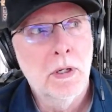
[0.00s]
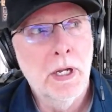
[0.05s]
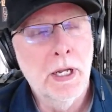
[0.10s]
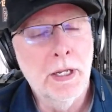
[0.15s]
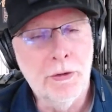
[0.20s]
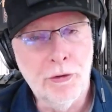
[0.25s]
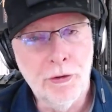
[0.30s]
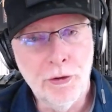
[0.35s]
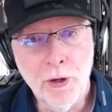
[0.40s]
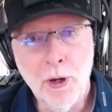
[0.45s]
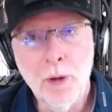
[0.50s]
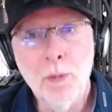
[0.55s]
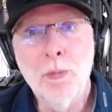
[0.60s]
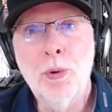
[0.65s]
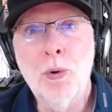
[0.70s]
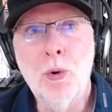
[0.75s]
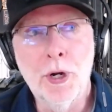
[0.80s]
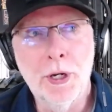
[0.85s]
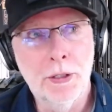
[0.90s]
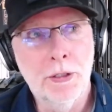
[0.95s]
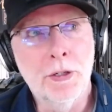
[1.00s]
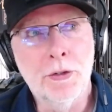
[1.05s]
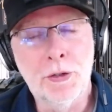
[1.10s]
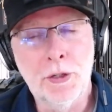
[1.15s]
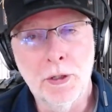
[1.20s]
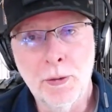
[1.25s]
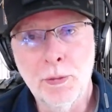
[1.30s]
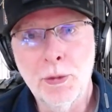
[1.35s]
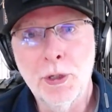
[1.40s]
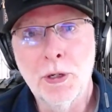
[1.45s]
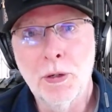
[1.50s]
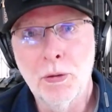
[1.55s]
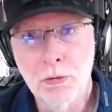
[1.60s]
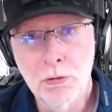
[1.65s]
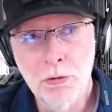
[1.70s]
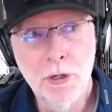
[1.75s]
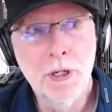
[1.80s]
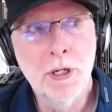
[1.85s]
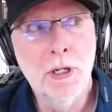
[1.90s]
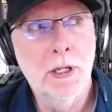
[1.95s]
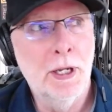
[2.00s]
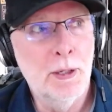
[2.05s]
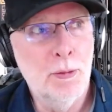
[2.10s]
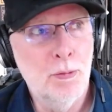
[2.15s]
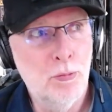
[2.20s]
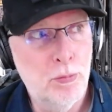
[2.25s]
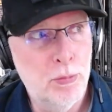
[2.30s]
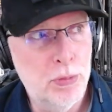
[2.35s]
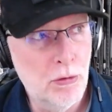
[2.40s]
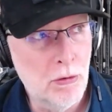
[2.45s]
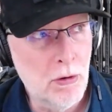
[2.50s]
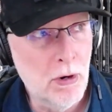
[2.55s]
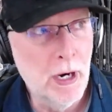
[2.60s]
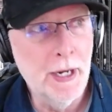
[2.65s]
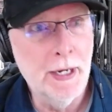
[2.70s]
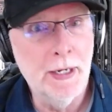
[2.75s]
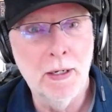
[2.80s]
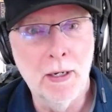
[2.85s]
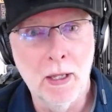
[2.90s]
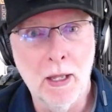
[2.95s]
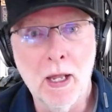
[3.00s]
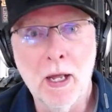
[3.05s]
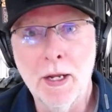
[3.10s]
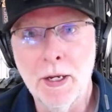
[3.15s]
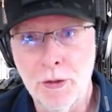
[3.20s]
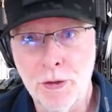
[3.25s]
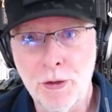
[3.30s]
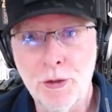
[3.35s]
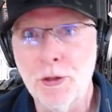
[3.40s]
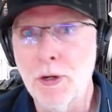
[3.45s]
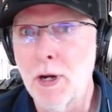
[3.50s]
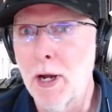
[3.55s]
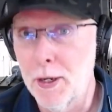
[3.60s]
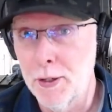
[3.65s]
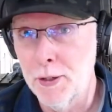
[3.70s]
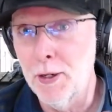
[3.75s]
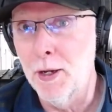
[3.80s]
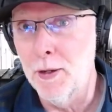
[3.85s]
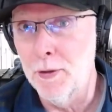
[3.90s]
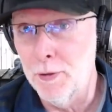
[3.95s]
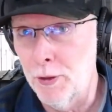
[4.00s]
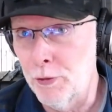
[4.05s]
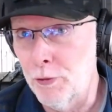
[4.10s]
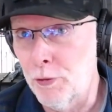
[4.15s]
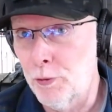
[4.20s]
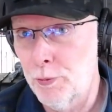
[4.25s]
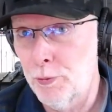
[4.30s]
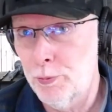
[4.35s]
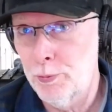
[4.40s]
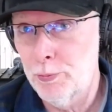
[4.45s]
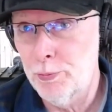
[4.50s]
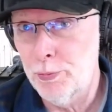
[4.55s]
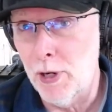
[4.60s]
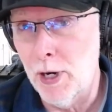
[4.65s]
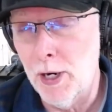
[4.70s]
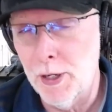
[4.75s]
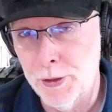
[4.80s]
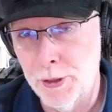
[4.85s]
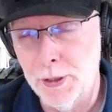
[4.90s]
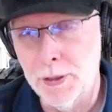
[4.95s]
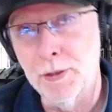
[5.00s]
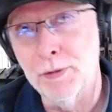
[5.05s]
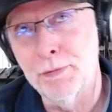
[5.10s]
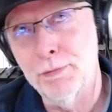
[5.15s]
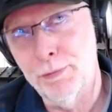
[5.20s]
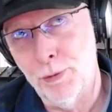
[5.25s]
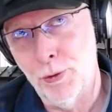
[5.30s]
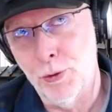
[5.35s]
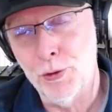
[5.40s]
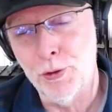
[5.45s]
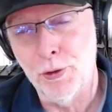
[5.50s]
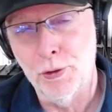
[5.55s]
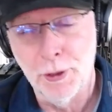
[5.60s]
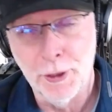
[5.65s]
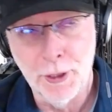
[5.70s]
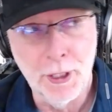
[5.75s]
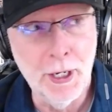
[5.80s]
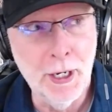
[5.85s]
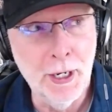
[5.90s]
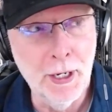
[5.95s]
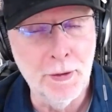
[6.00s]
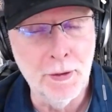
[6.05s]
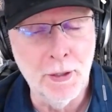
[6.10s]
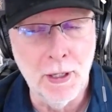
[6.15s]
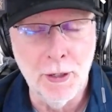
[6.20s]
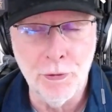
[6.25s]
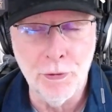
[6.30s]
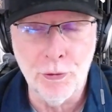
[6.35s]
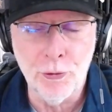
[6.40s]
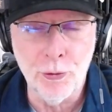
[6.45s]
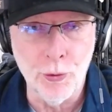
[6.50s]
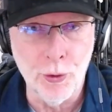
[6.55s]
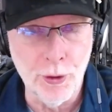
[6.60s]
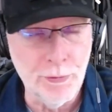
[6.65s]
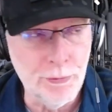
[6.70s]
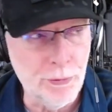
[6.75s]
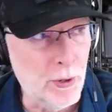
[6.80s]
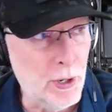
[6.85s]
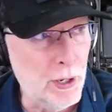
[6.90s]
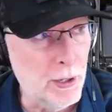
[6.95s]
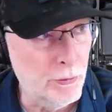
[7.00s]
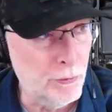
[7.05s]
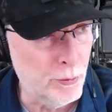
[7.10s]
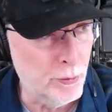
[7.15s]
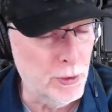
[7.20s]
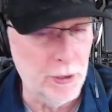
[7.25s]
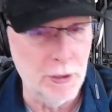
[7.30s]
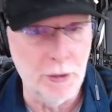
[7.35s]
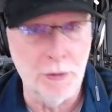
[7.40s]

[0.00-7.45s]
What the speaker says: at some point, there's going to be a really bright light shined on this project." And fortunately, yeah, the last 24 hours have been